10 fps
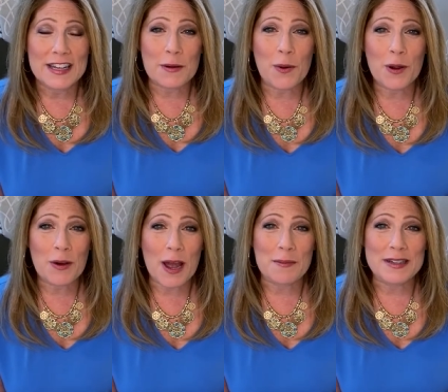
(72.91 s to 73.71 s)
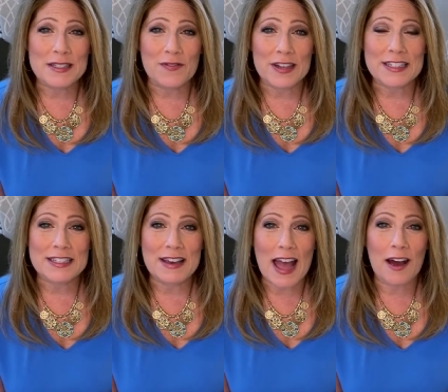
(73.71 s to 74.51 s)
The program is
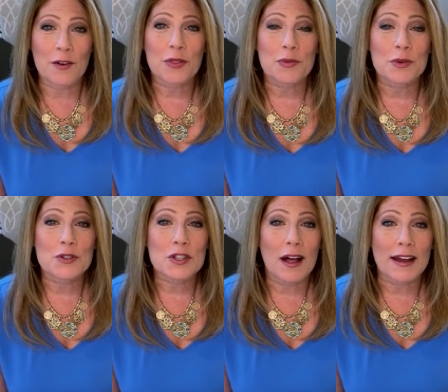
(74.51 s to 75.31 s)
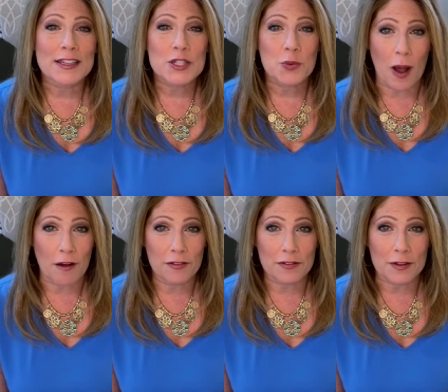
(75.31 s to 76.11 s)
effective now through July 12th.